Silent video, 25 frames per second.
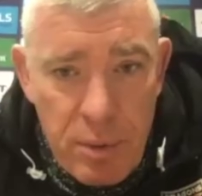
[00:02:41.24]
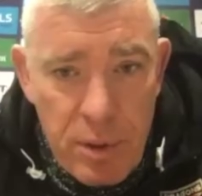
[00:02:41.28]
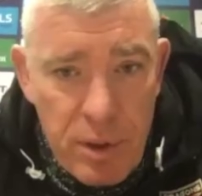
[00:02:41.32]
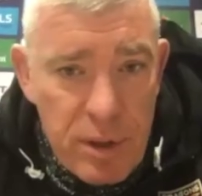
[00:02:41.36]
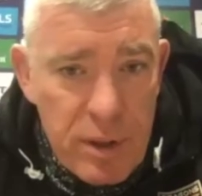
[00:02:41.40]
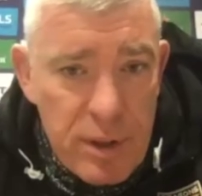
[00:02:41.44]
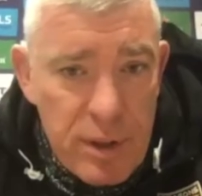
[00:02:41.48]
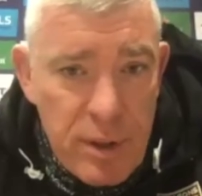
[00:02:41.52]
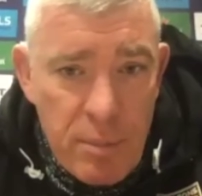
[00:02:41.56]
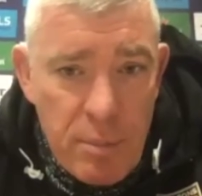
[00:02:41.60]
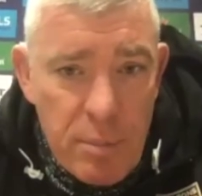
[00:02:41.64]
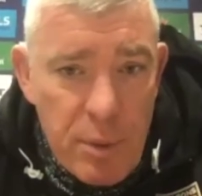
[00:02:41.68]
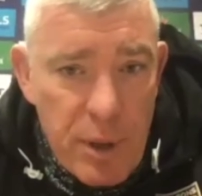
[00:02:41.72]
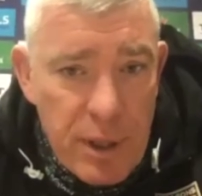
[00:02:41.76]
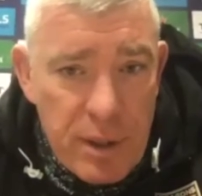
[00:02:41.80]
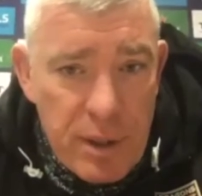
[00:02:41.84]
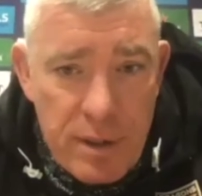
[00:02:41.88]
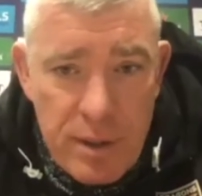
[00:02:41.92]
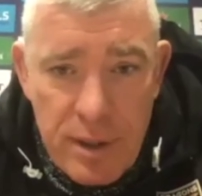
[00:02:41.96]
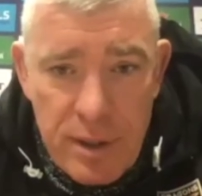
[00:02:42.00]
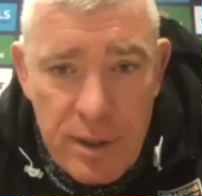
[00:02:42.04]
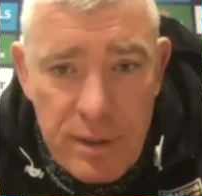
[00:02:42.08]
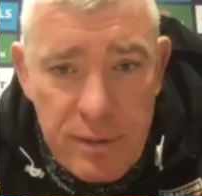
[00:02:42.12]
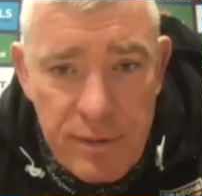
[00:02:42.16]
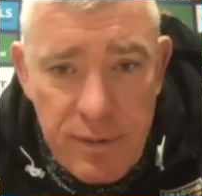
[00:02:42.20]
are
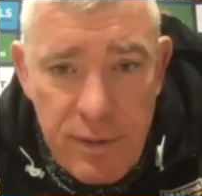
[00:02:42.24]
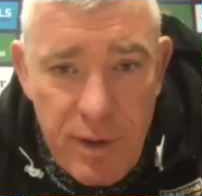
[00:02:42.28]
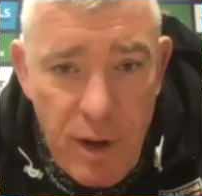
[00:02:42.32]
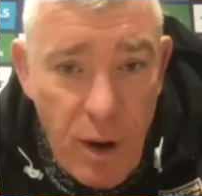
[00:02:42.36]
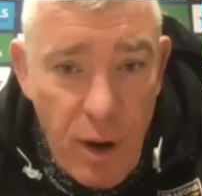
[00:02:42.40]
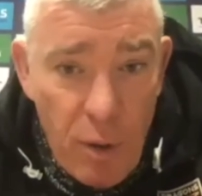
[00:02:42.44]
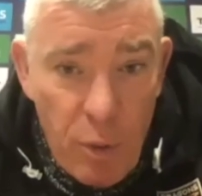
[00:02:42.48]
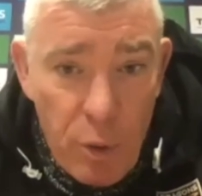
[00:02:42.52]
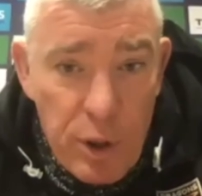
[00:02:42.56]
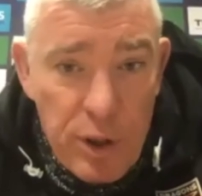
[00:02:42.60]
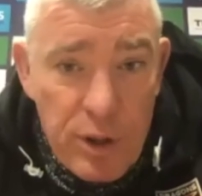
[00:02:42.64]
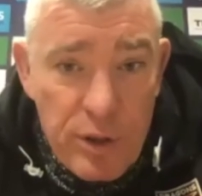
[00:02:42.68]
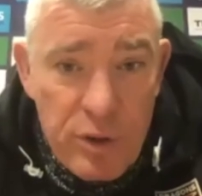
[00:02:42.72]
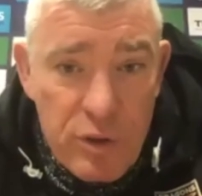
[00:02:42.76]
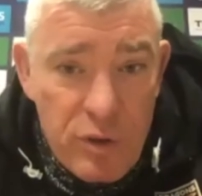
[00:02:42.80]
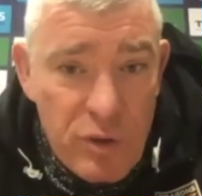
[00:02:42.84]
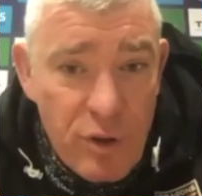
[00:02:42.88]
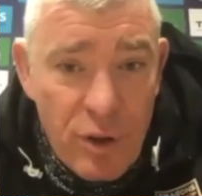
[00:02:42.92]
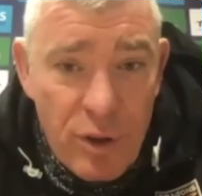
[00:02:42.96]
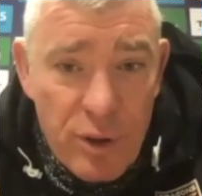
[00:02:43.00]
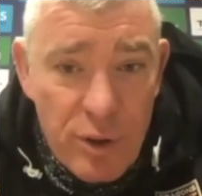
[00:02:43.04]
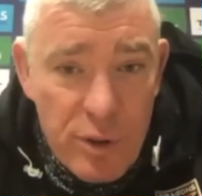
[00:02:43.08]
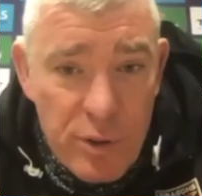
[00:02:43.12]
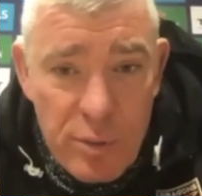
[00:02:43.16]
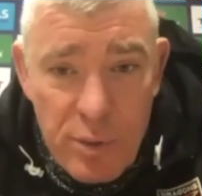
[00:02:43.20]
competitive. Are we as
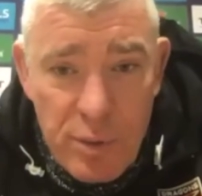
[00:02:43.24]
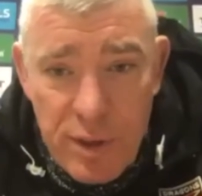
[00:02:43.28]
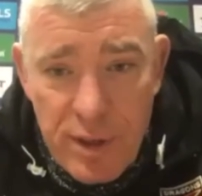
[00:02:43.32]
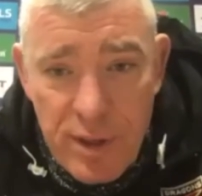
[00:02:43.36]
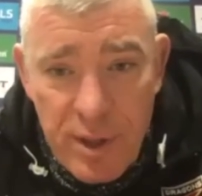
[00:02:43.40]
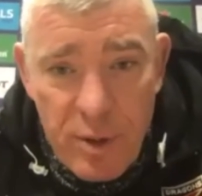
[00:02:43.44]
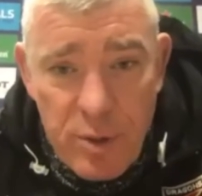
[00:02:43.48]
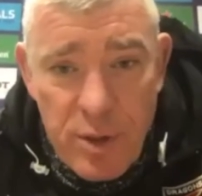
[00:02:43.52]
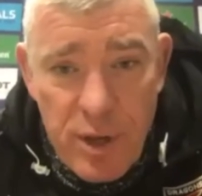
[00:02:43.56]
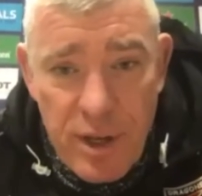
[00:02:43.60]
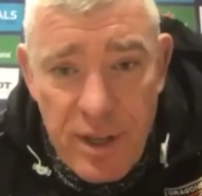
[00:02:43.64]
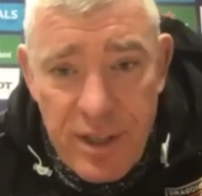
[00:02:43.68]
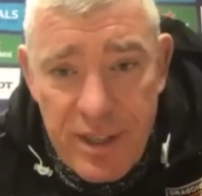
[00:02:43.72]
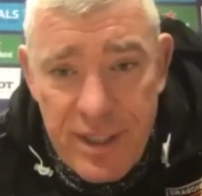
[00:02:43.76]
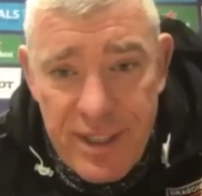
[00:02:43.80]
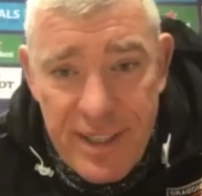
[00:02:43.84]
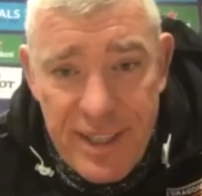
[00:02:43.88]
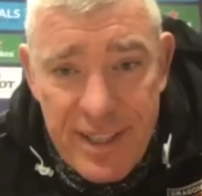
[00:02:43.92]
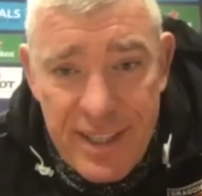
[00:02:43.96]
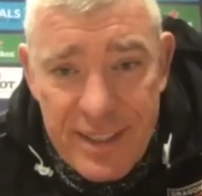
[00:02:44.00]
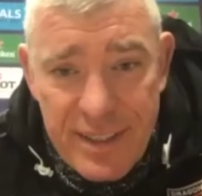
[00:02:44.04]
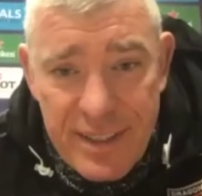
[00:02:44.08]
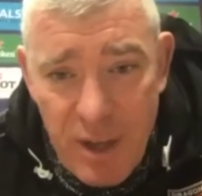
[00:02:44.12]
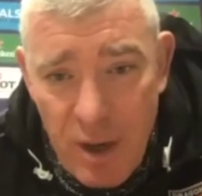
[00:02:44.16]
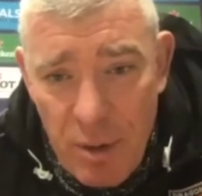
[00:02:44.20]
strong as when those eight are
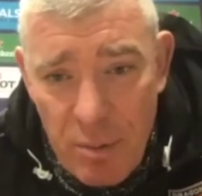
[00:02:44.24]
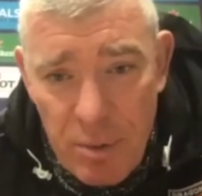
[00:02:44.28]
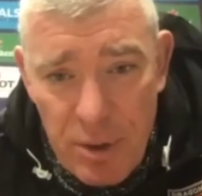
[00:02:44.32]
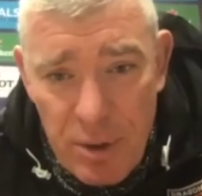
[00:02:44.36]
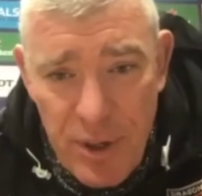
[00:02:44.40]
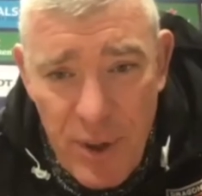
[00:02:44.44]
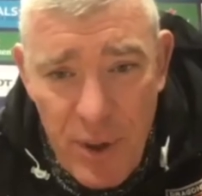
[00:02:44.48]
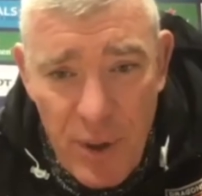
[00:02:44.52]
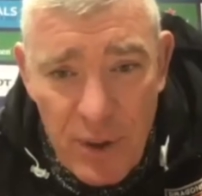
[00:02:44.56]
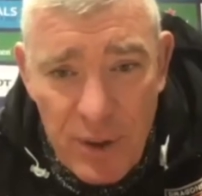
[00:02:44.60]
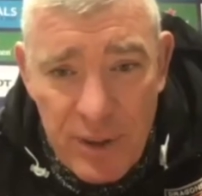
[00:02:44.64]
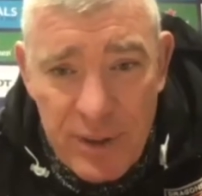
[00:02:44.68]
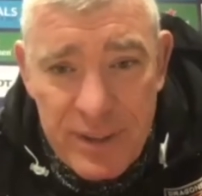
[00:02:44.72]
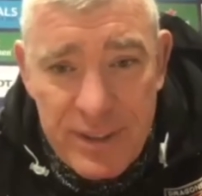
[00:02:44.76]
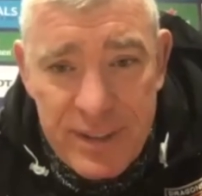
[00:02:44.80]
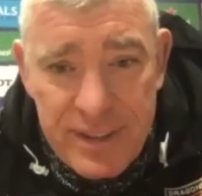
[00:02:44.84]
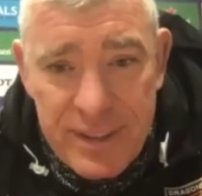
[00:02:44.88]
there? No, we're not.